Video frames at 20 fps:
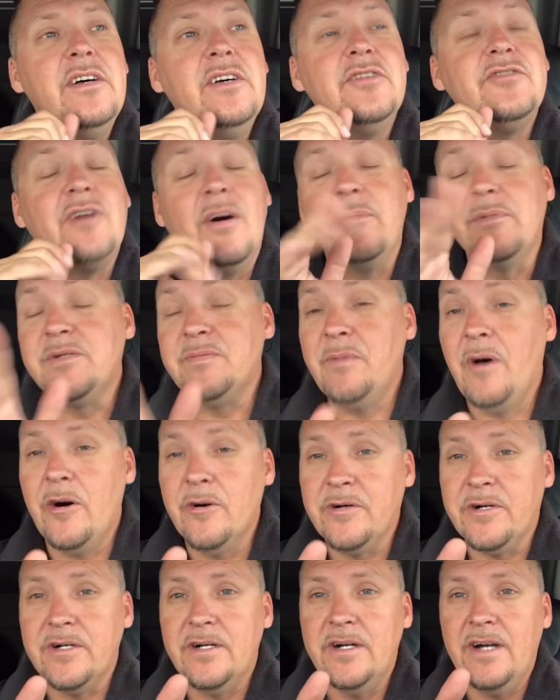so I'm a
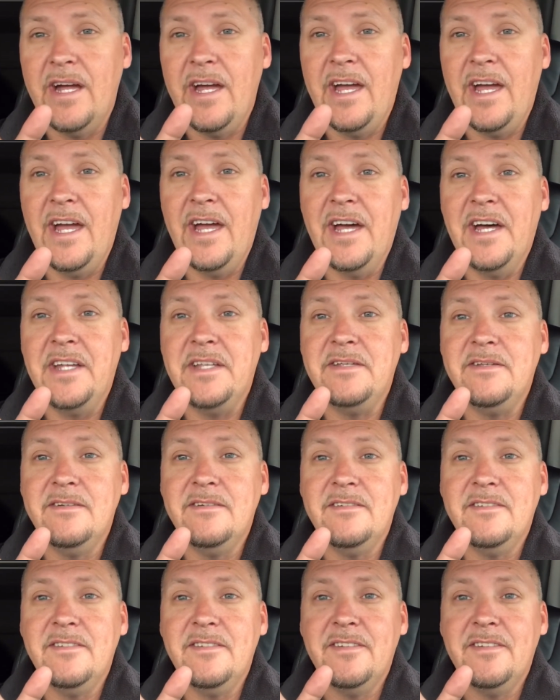smoker, and,